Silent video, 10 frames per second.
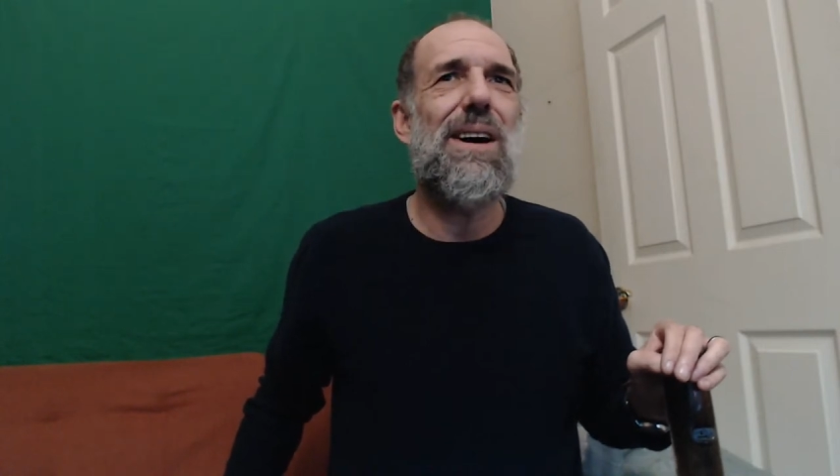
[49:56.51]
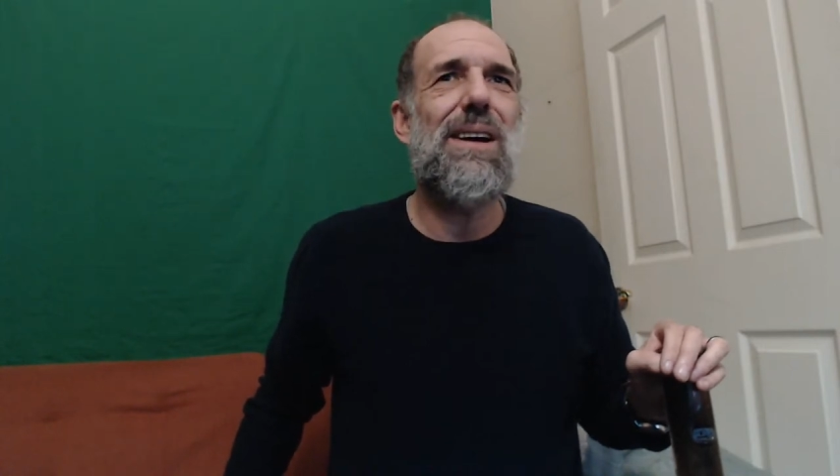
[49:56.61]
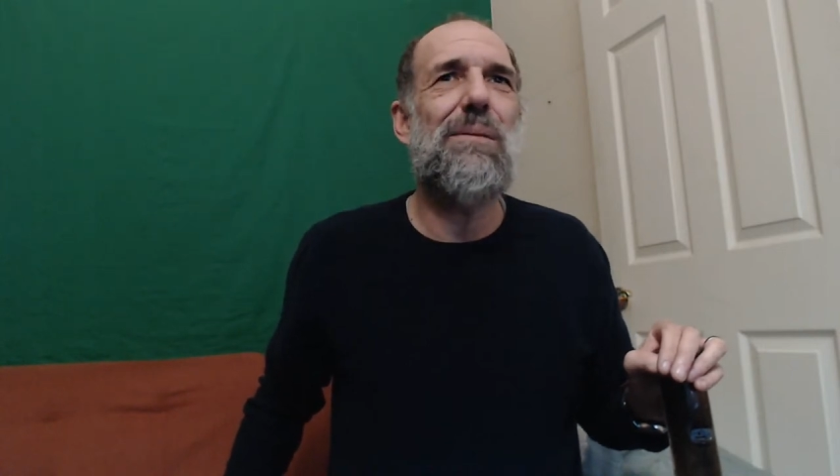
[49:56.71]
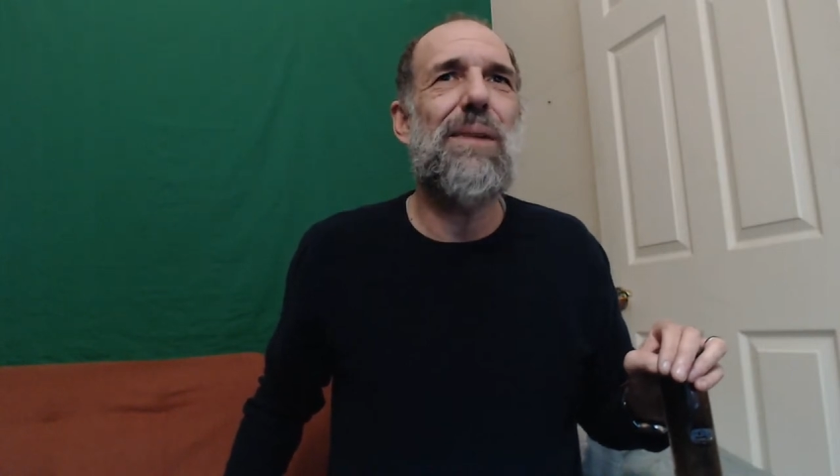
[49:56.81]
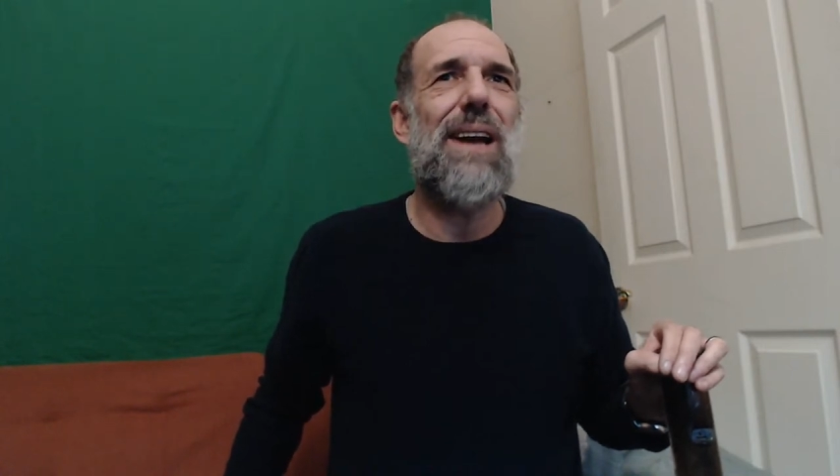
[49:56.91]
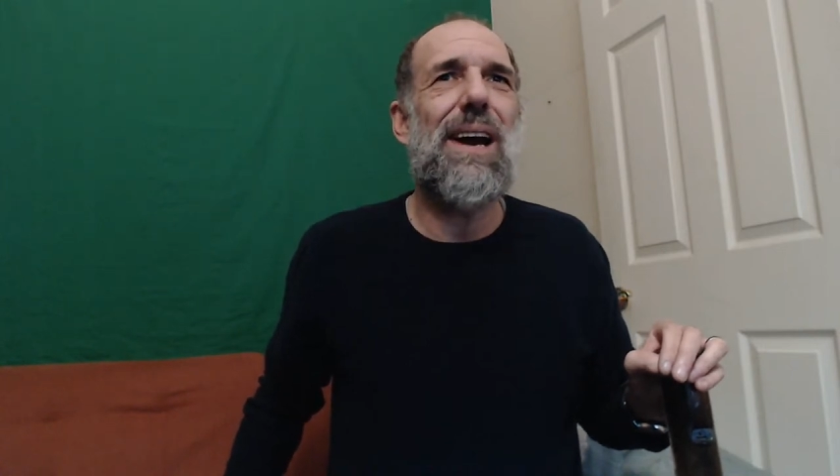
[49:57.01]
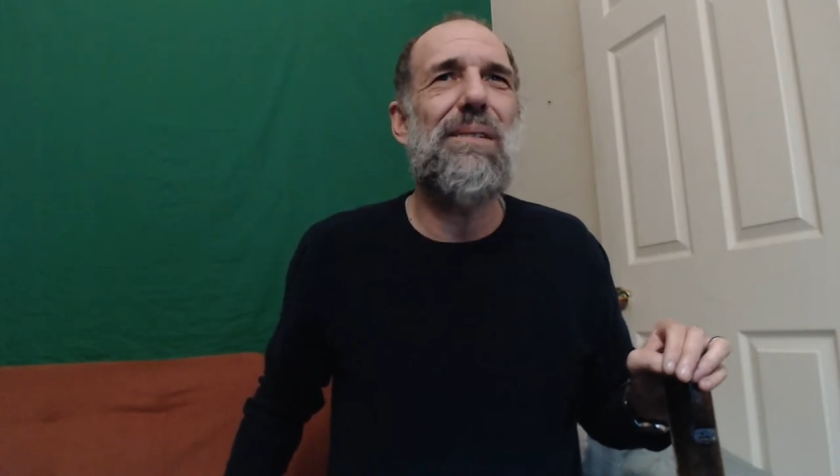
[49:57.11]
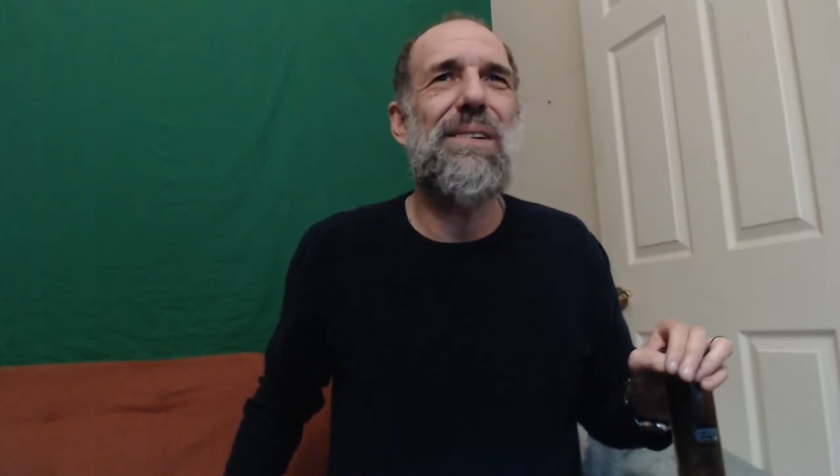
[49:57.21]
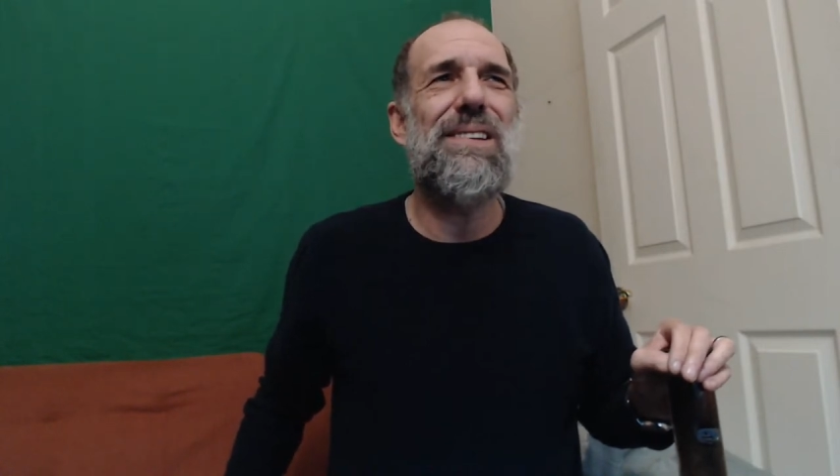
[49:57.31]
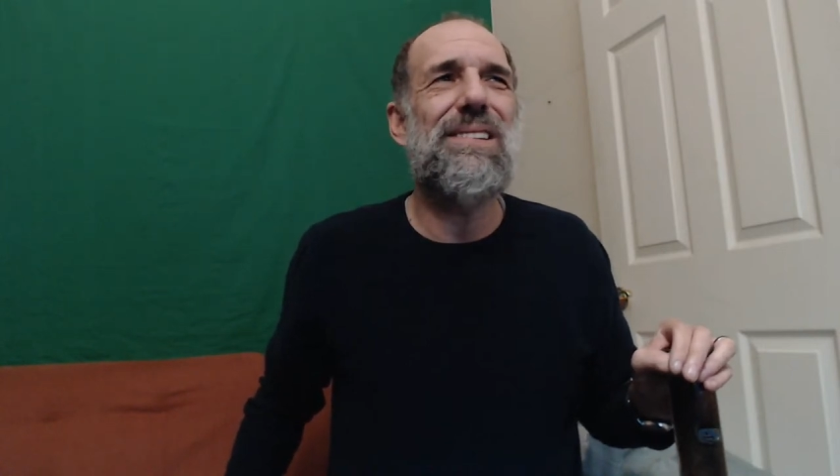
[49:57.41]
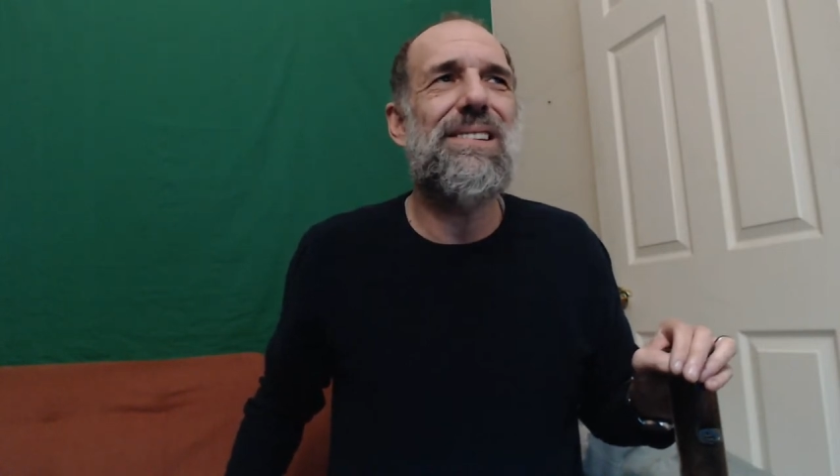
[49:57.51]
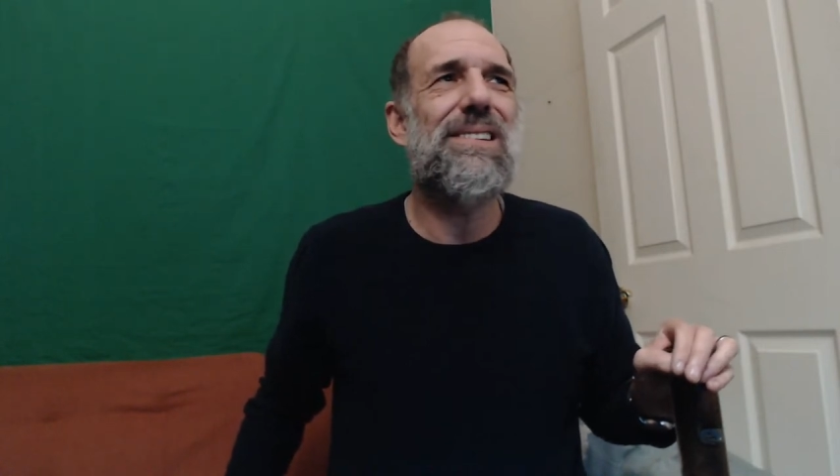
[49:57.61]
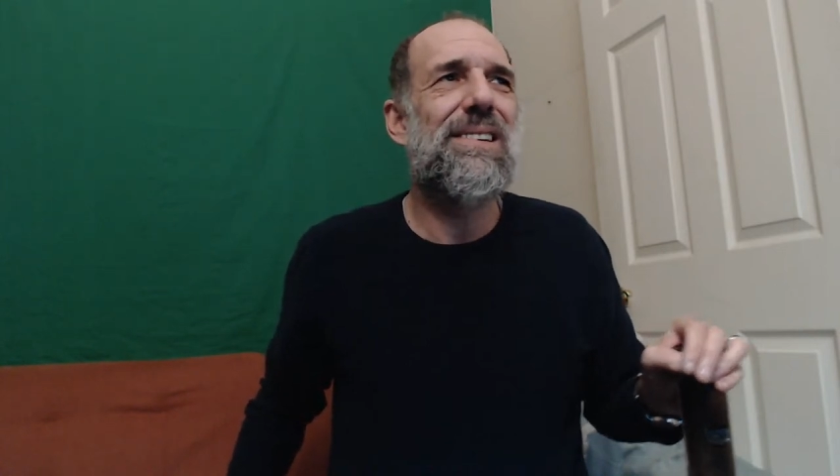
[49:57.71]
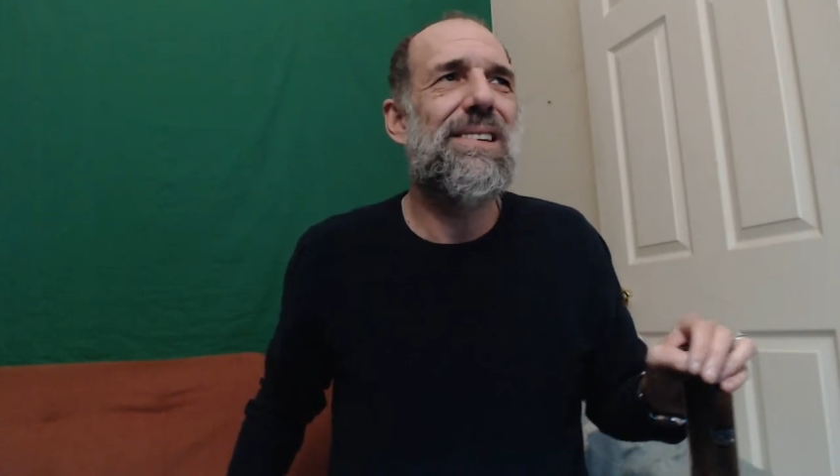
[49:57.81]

on, when I was,